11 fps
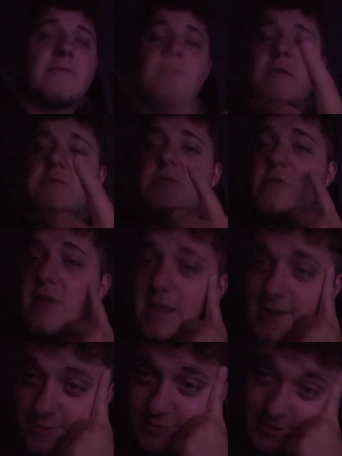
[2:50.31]
Crown Jewel I
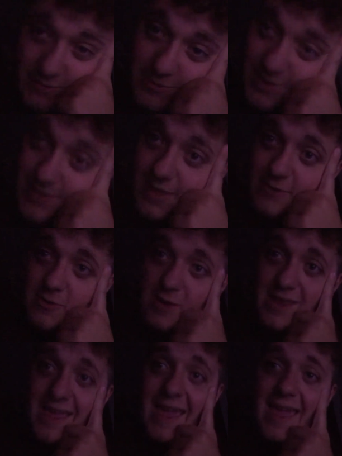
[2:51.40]
don't think was that
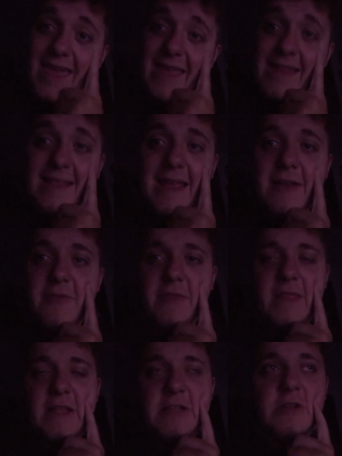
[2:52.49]
great, and I don't
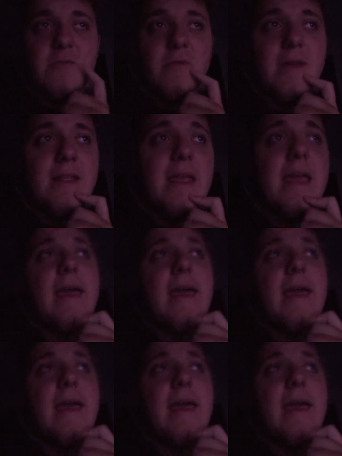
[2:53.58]
think they should have went.